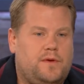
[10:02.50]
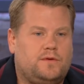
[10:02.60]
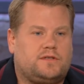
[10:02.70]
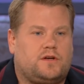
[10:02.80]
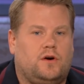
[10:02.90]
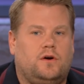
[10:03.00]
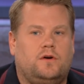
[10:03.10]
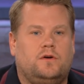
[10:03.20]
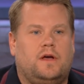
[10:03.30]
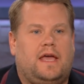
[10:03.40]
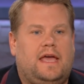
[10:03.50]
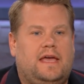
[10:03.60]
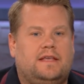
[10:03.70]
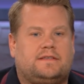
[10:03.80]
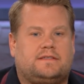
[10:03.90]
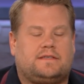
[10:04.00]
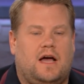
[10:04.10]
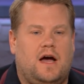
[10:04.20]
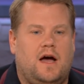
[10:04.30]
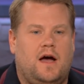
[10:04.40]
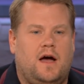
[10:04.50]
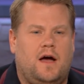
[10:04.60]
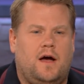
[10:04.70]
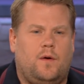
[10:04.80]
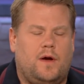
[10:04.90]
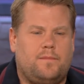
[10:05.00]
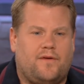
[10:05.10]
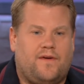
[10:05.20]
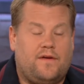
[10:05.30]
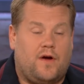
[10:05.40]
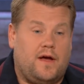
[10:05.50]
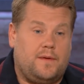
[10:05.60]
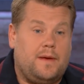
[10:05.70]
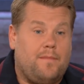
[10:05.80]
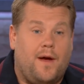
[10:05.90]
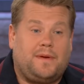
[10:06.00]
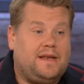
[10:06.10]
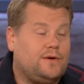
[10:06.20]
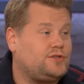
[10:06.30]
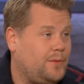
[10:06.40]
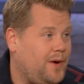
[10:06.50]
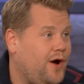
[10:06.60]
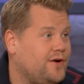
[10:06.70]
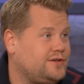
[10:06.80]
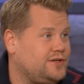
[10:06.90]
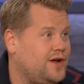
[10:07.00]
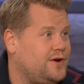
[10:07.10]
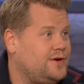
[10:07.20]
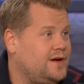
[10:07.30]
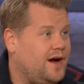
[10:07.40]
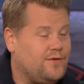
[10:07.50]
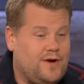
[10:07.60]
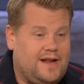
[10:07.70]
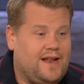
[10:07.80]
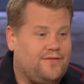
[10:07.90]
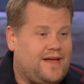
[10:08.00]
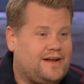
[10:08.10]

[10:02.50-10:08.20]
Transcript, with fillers: musical is uh, well, my favorite. I, it might be Little Shop of Horrors. You know, okay. I really love